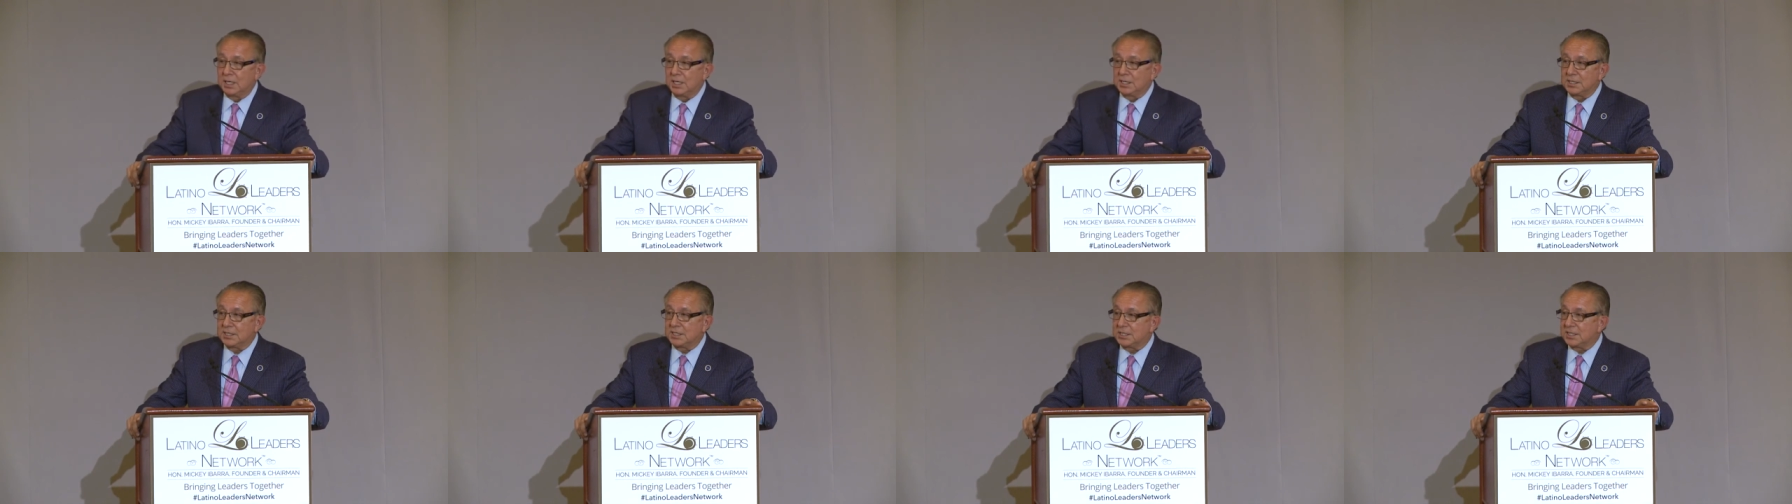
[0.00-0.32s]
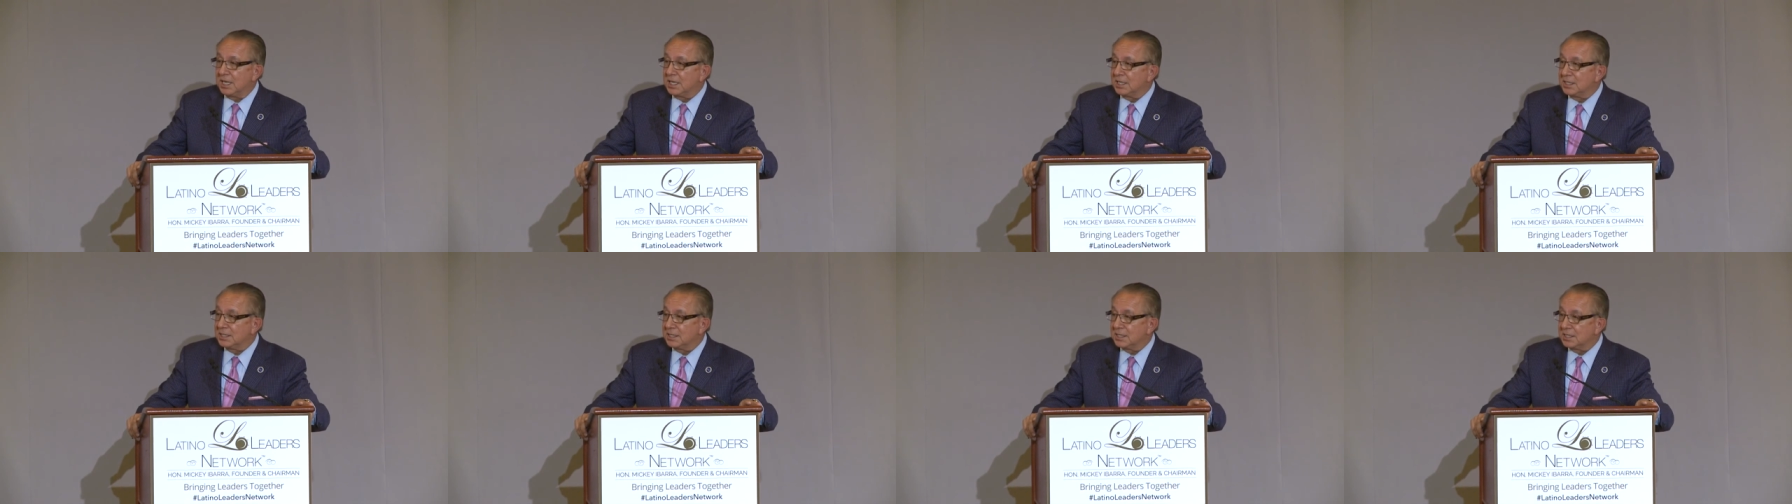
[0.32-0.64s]

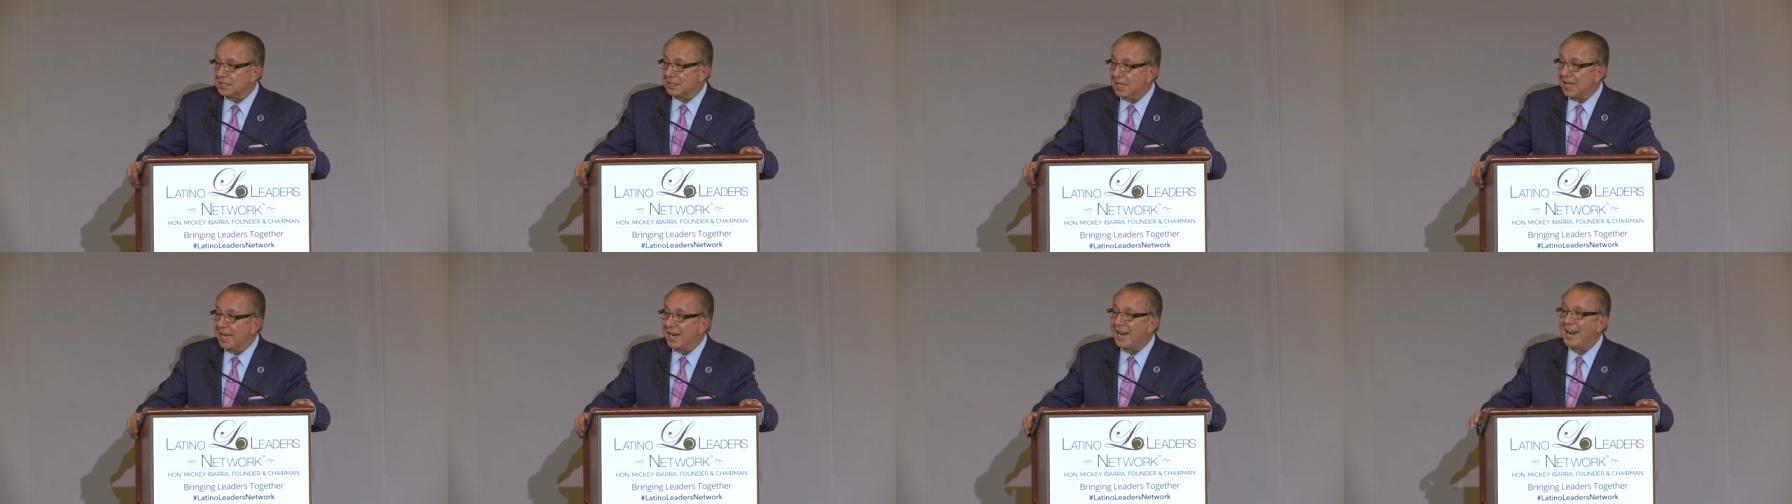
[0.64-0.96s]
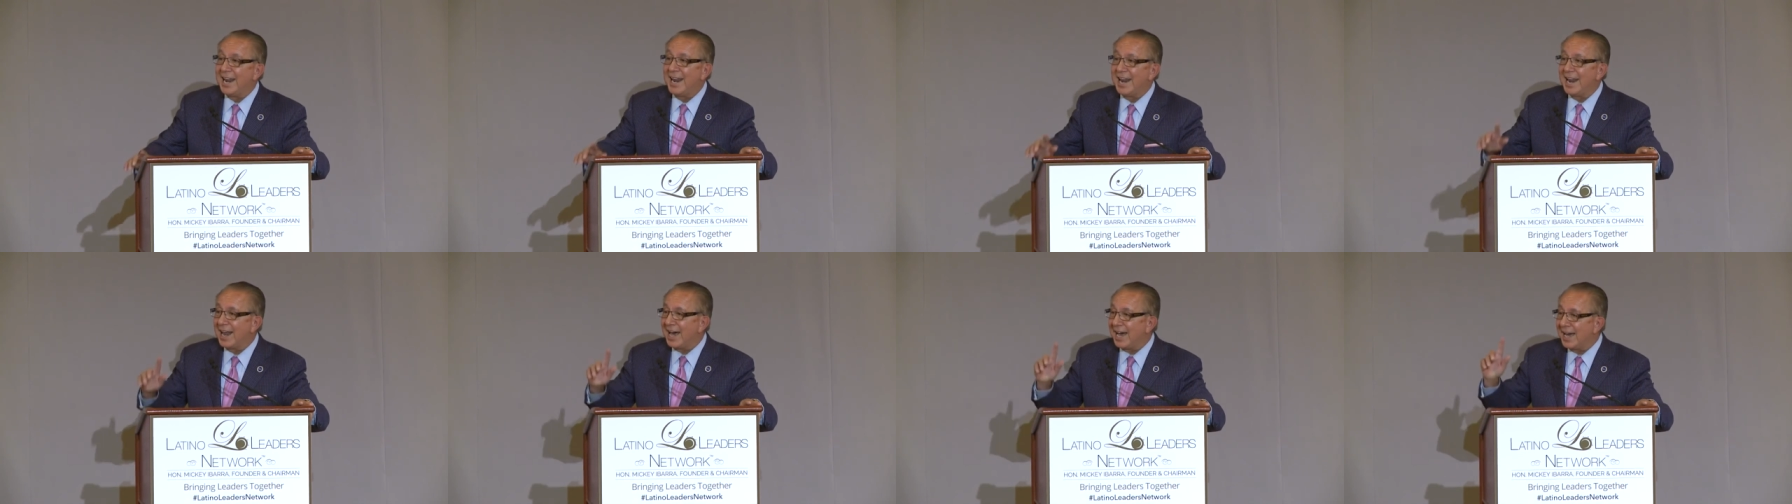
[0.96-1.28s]
son's
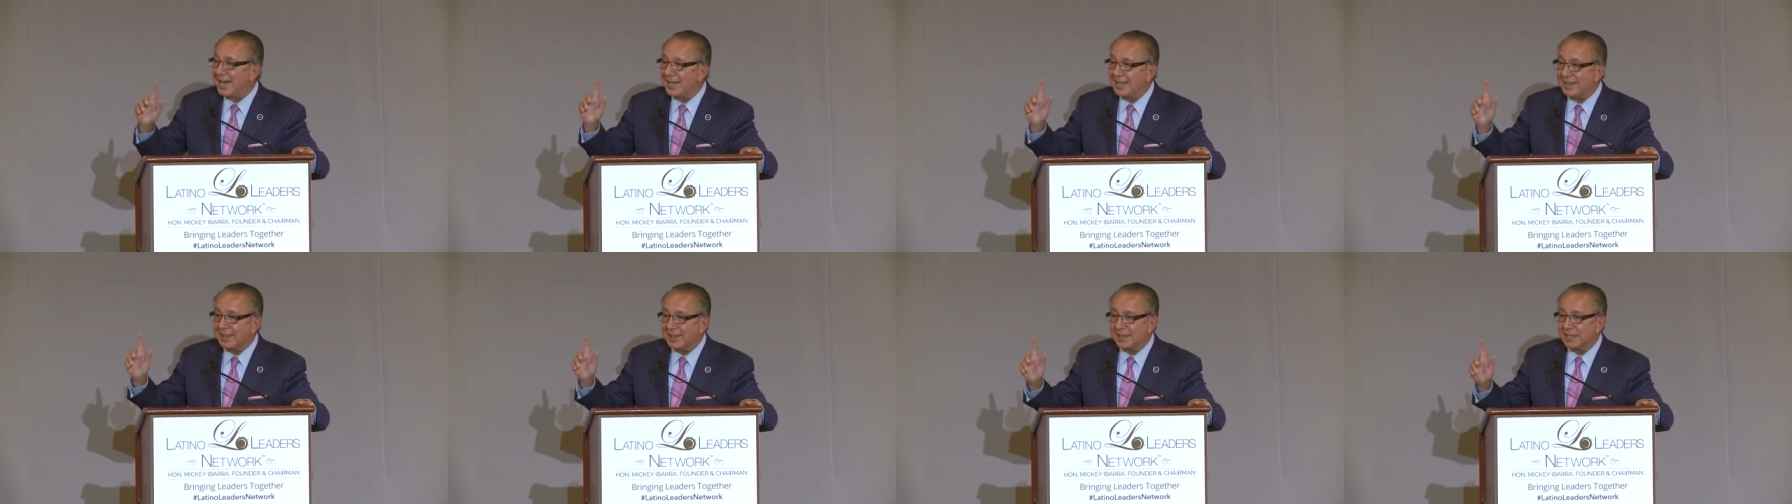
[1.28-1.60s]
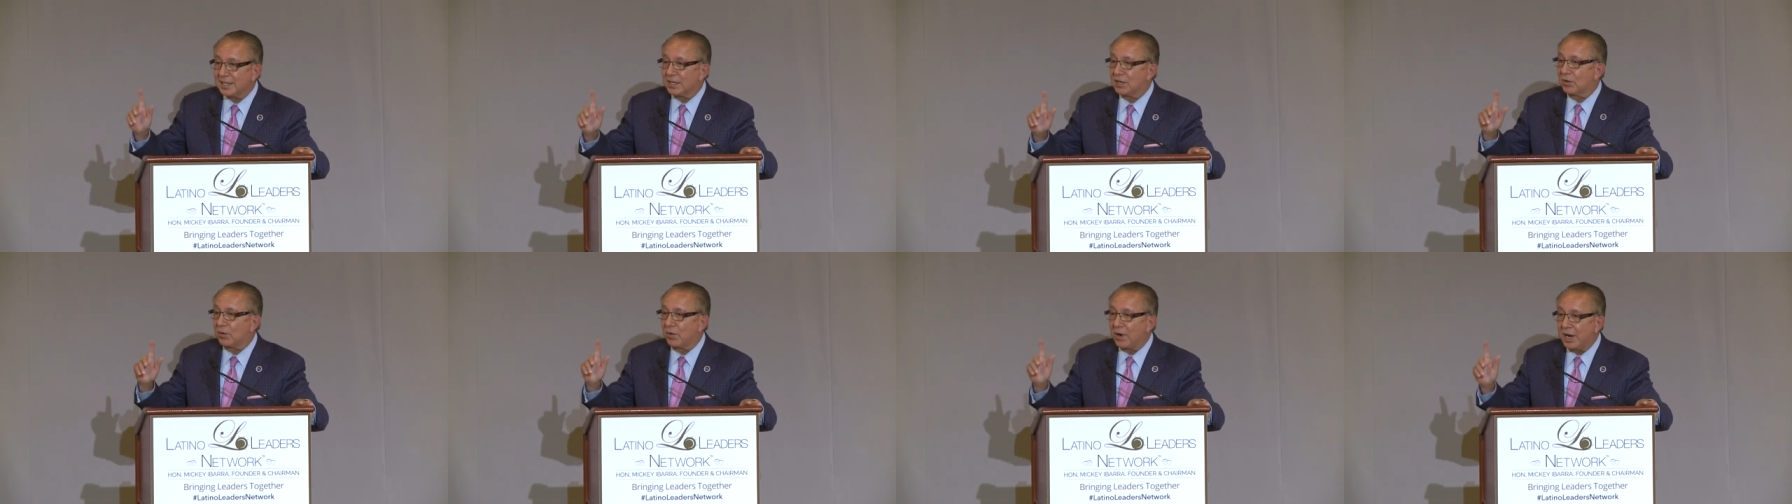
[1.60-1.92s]

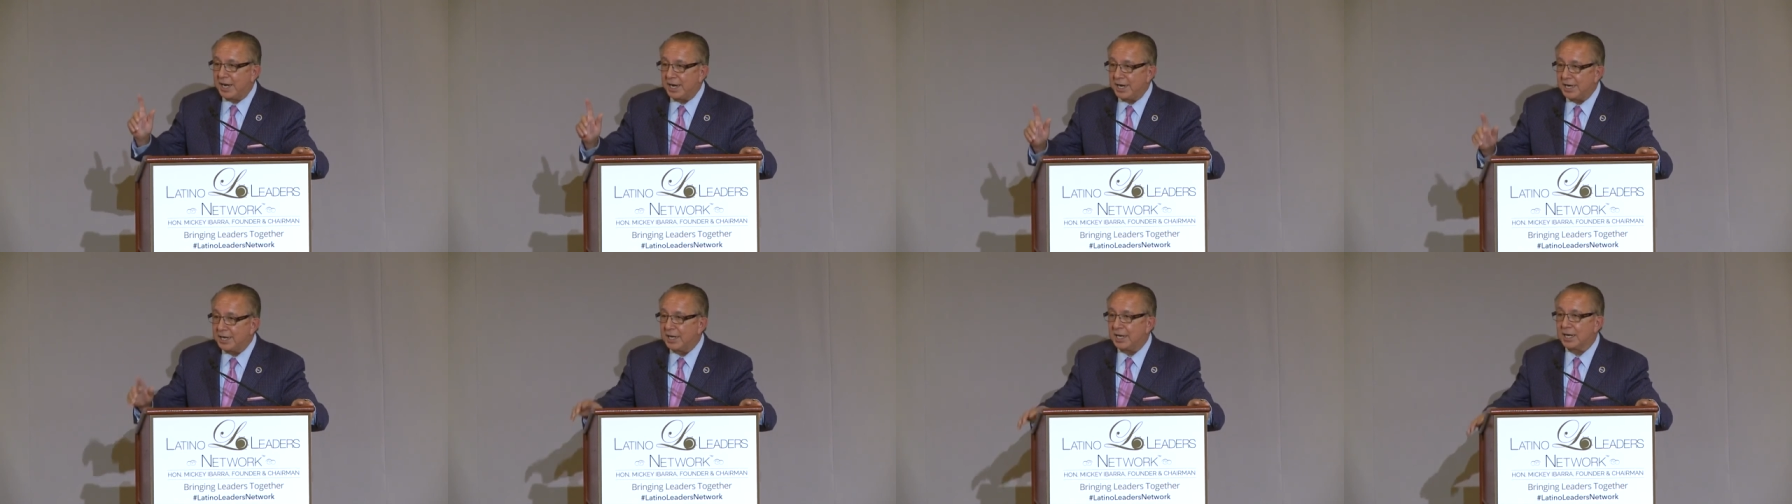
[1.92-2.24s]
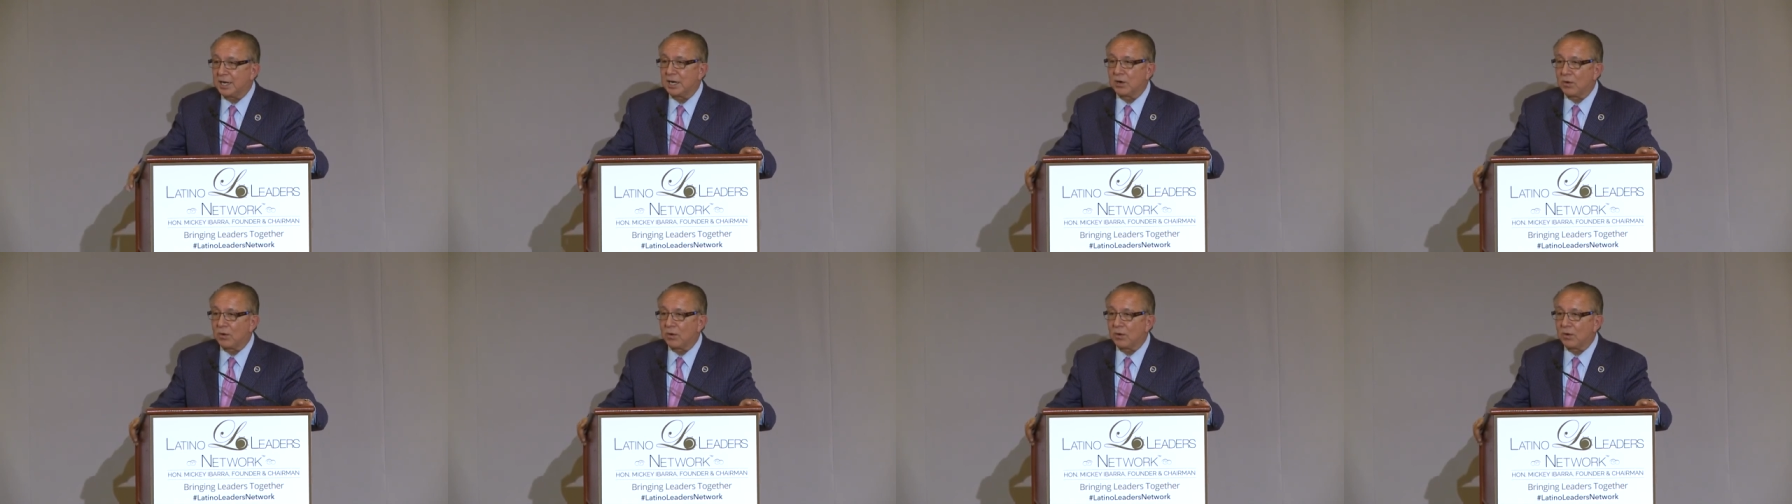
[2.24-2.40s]
ninth grade